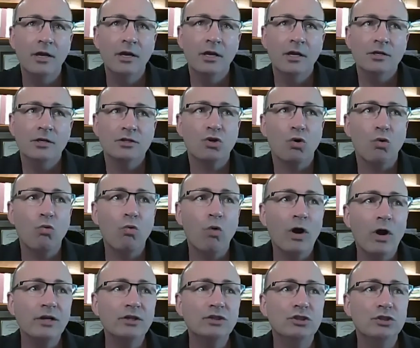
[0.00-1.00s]
So
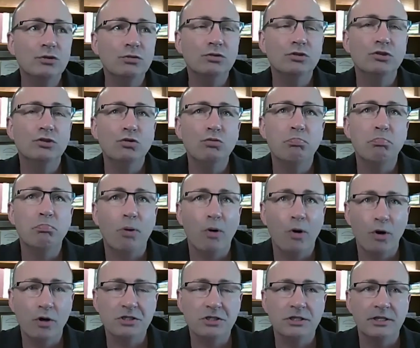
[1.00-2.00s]
what did you do
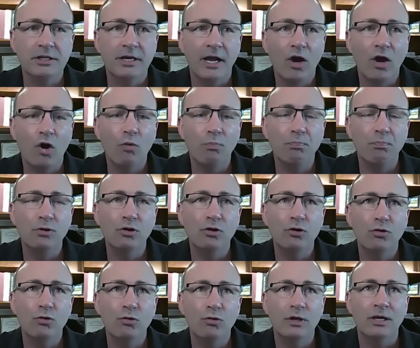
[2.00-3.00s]
personally to help
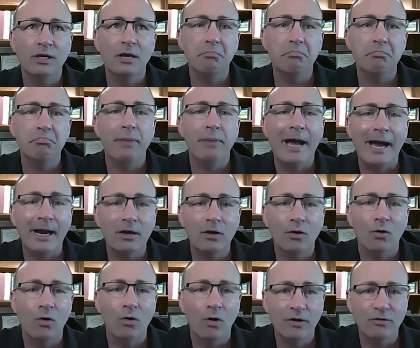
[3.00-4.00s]
you get back
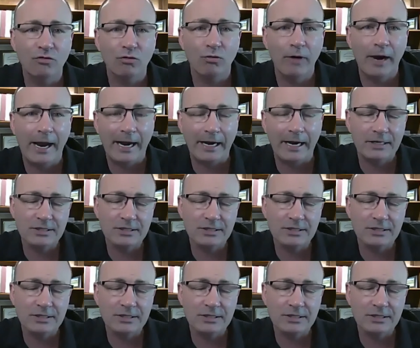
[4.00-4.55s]
on track?